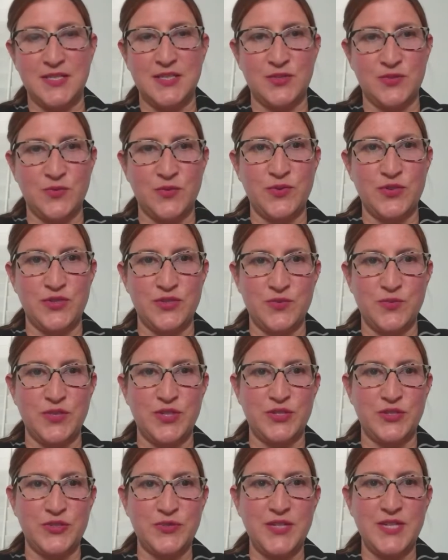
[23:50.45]
disorders
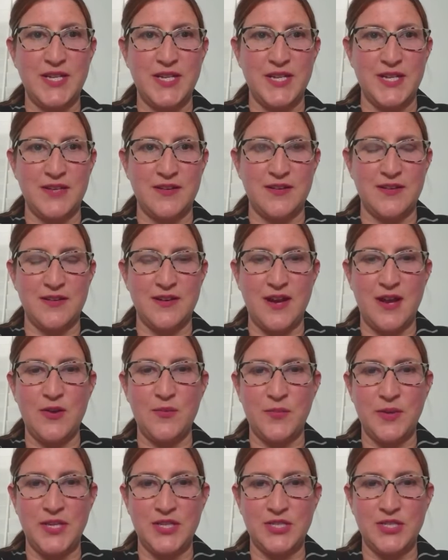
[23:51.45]
we're treating in our
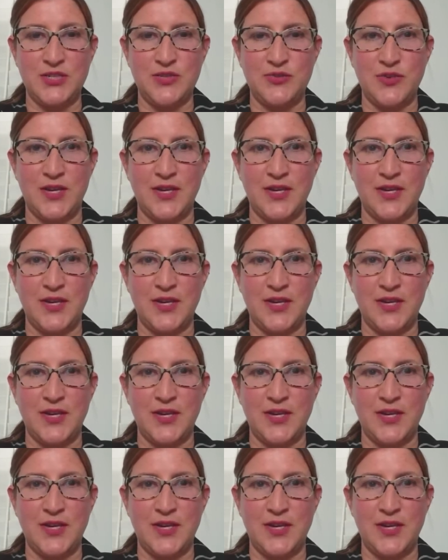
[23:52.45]
outpatient